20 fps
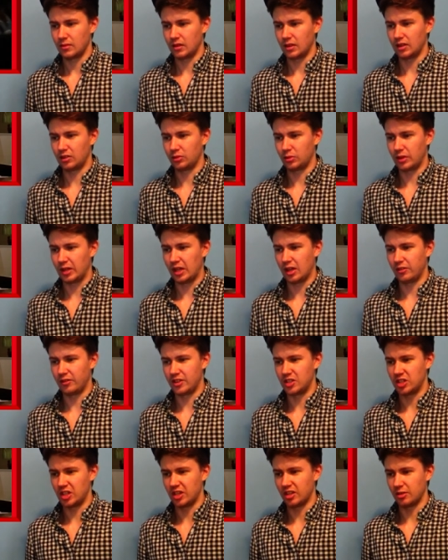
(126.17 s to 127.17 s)
That's one hell of
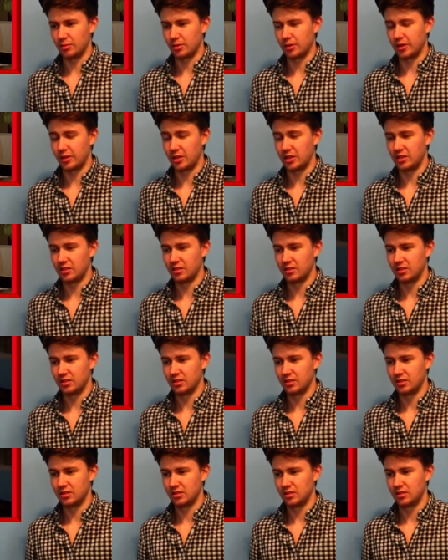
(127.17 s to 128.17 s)
a Jenga party.
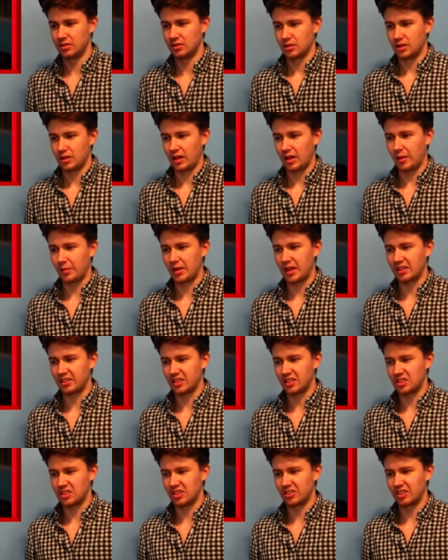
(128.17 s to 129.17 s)
I'm
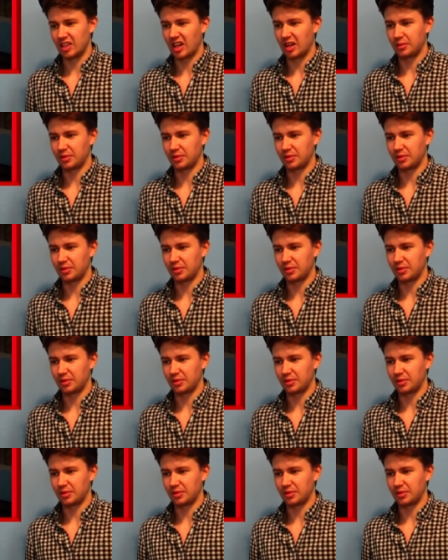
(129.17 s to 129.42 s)
guessing she's not